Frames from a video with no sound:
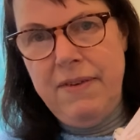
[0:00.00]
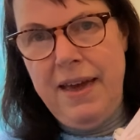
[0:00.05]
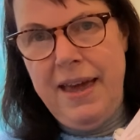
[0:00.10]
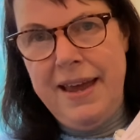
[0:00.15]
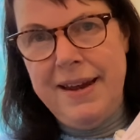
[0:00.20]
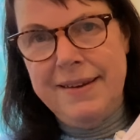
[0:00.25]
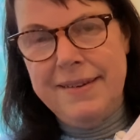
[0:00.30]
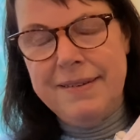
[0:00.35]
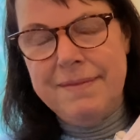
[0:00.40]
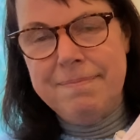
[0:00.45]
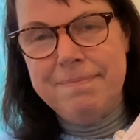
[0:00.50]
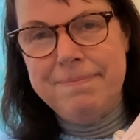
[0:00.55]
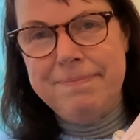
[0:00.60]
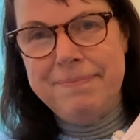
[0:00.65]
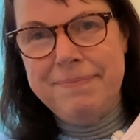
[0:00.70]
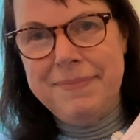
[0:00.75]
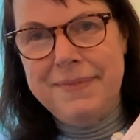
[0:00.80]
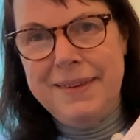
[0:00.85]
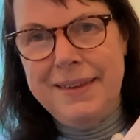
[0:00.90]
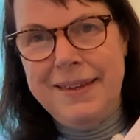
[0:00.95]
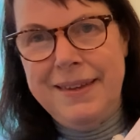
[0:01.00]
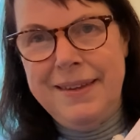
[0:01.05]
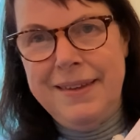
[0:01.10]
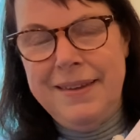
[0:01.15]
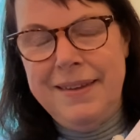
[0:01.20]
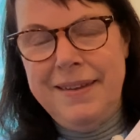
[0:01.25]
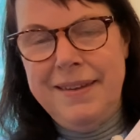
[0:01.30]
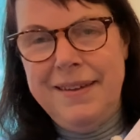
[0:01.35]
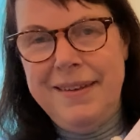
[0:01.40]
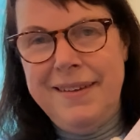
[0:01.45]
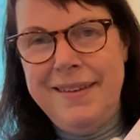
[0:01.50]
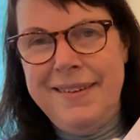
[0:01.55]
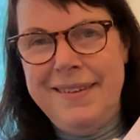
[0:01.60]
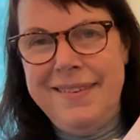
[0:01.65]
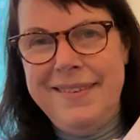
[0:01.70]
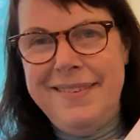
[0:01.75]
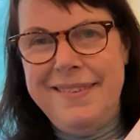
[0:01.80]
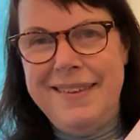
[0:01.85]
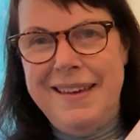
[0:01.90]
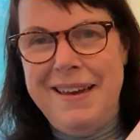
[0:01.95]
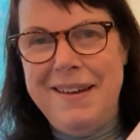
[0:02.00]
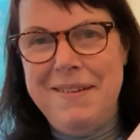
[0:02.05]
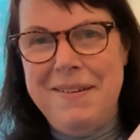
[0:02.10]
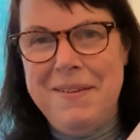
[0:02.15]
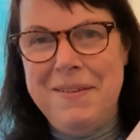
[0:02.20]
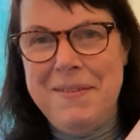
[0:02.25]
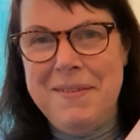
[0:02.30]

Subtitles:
head. So